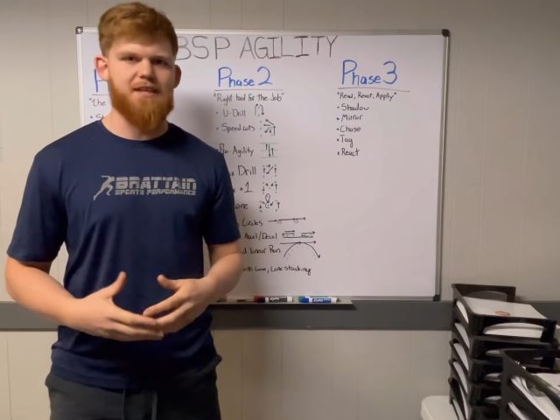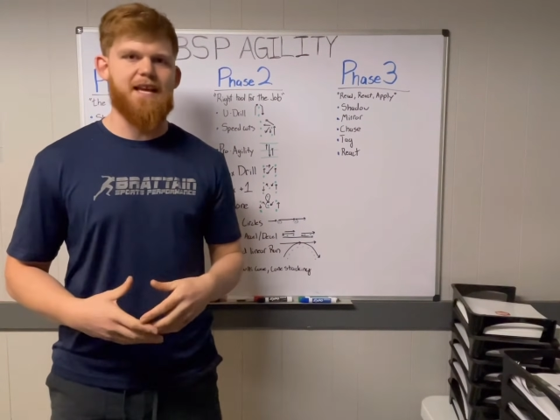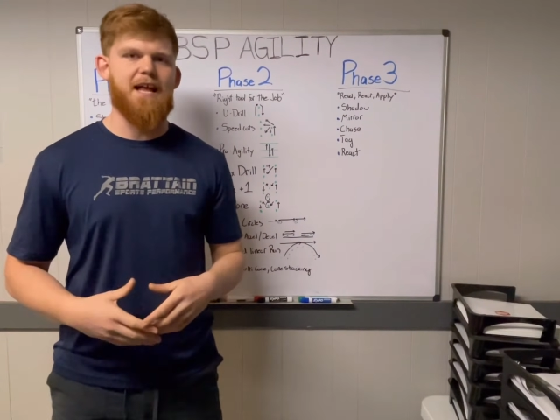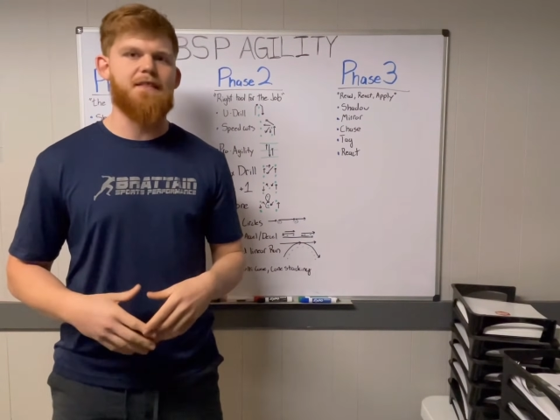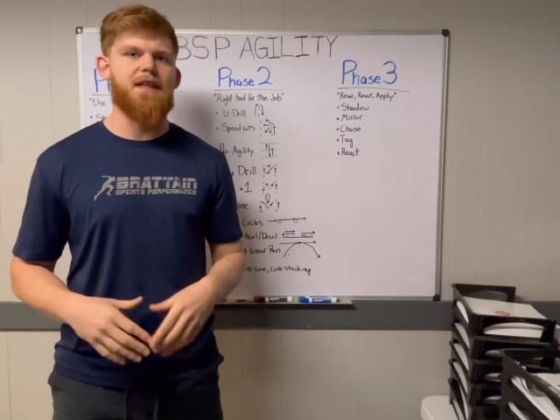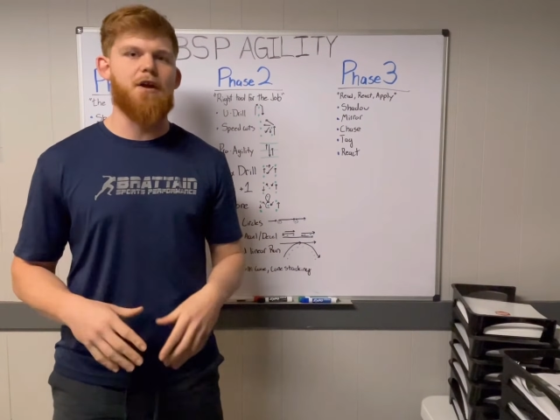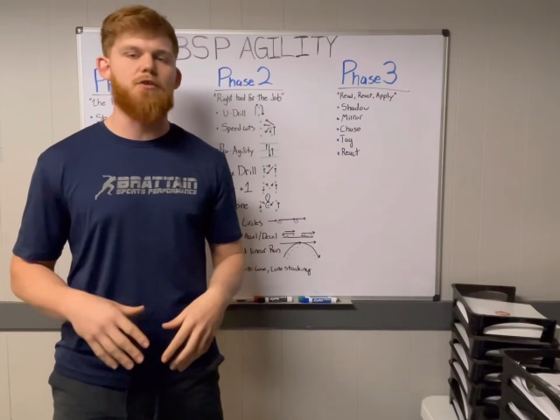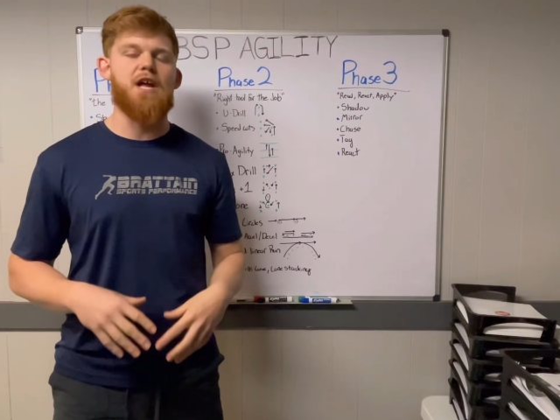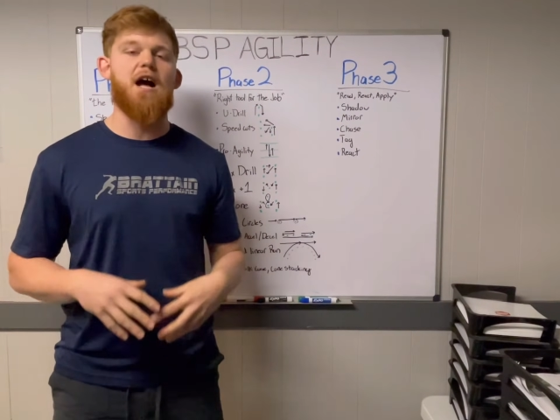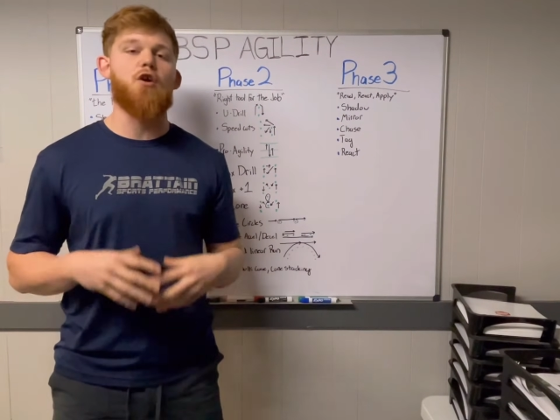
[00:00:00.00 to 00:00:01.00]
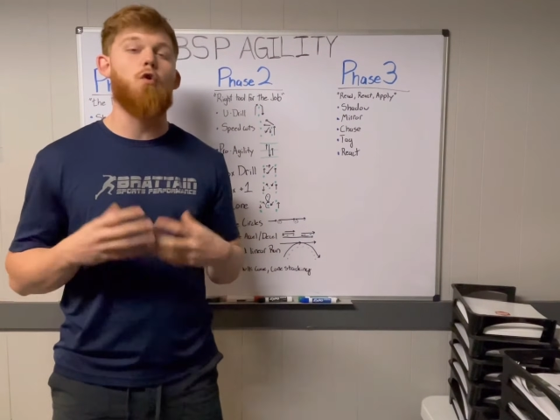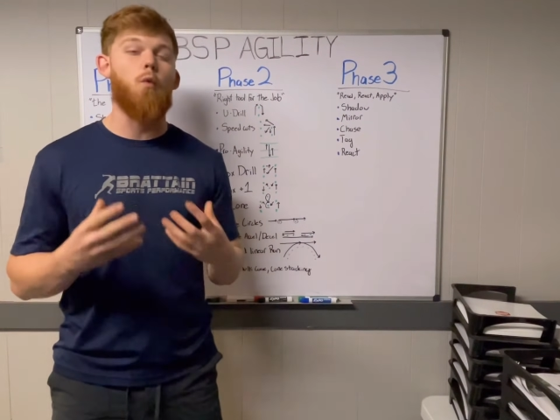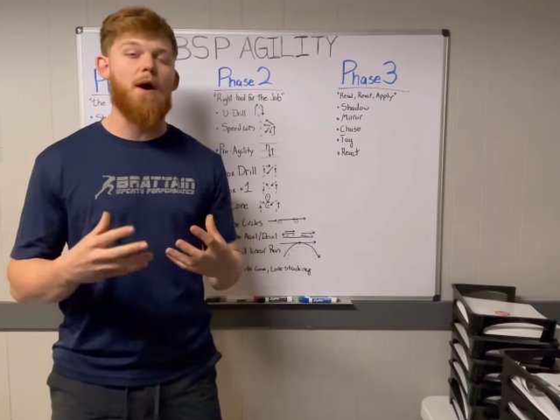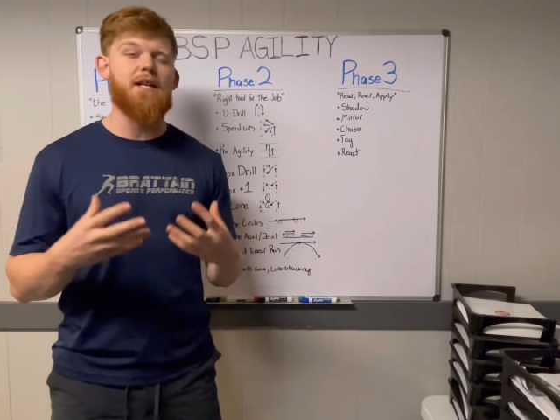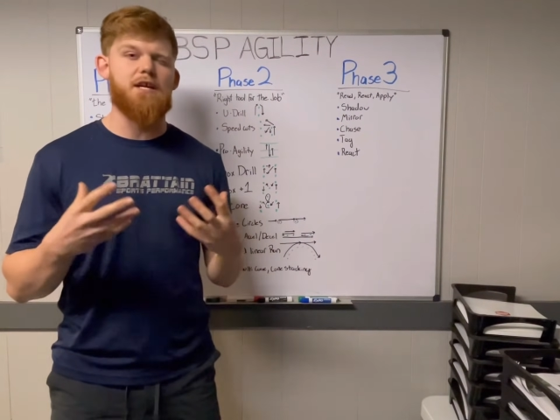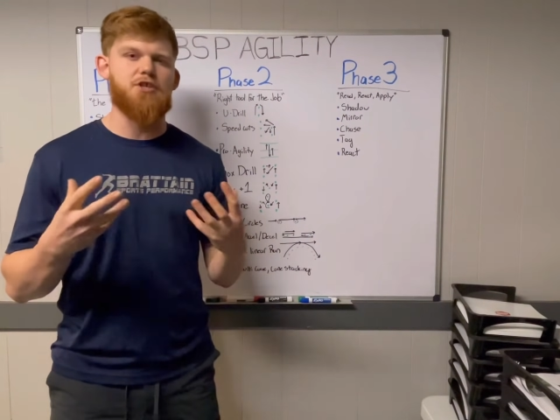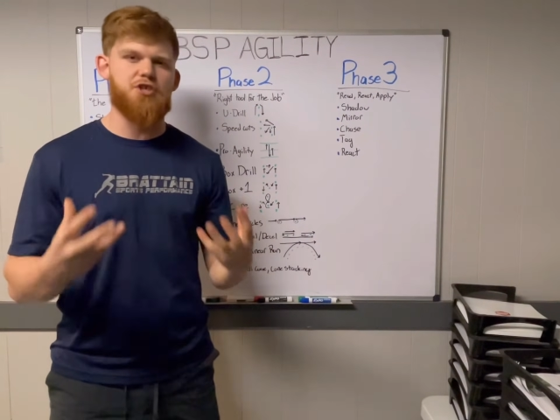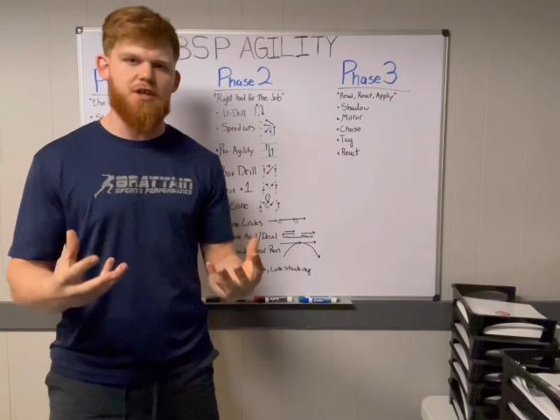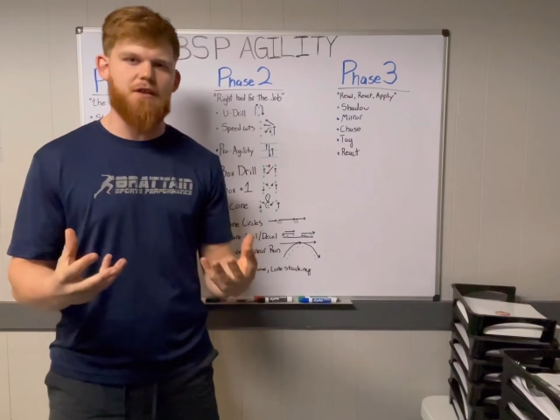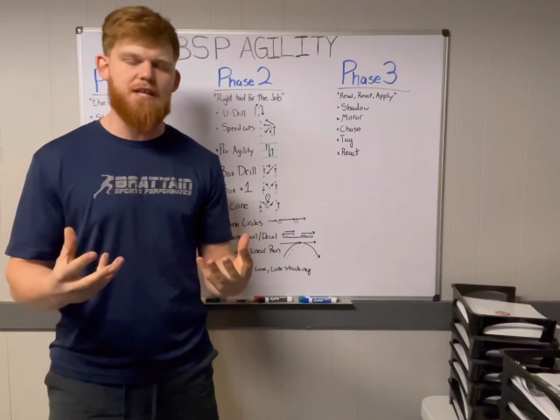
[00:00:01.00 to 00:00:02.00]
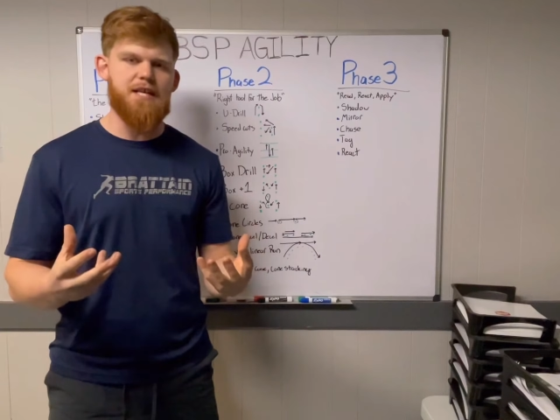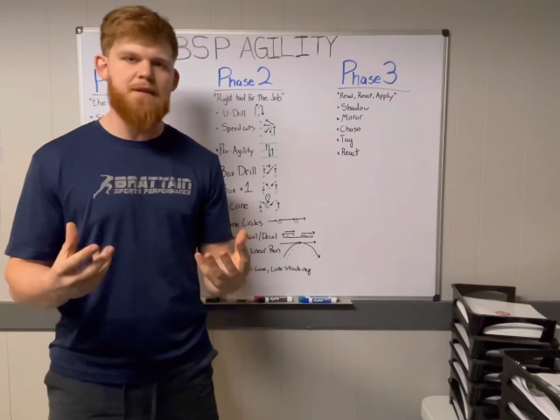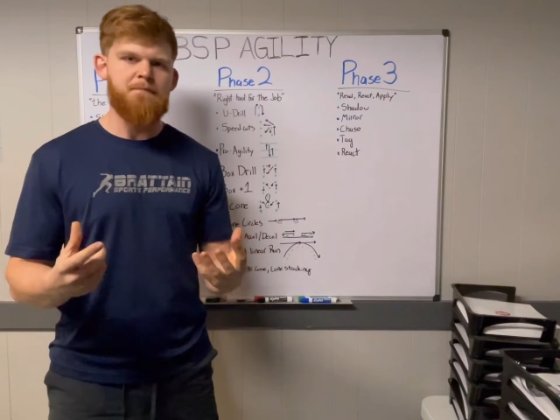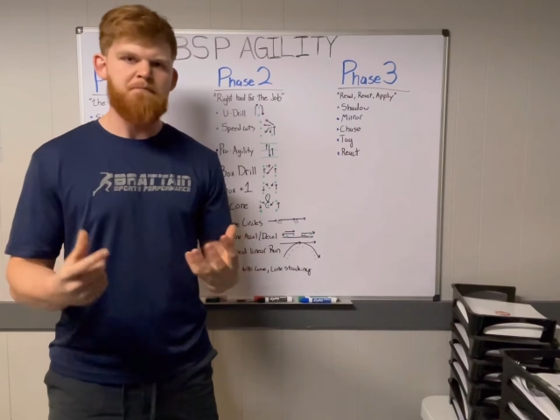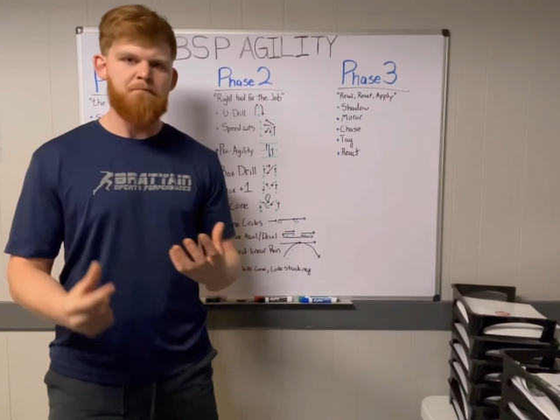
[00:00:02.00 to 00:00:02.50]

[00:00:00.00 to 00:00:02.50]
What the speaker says: Again, they are not quite agility